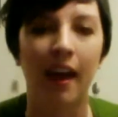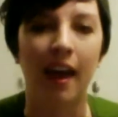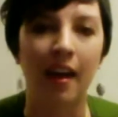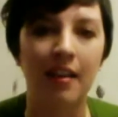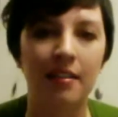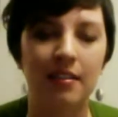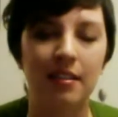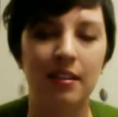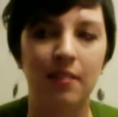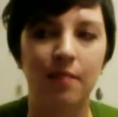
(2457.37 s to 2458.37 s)
And
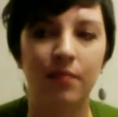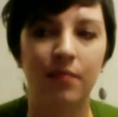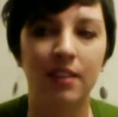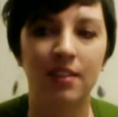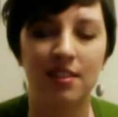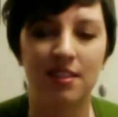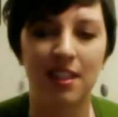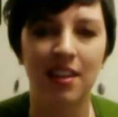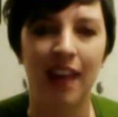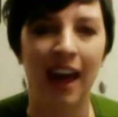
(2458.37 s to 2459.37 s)
to
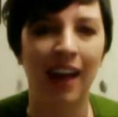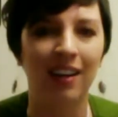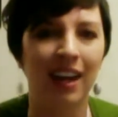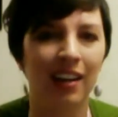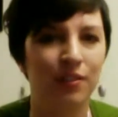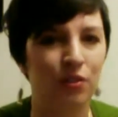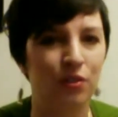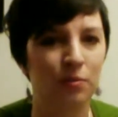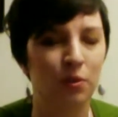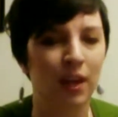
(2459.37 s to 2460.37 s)
see that kind of
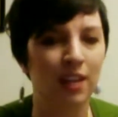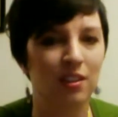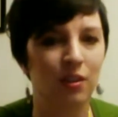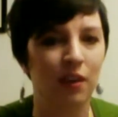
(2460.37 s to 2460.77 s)
stripped away too,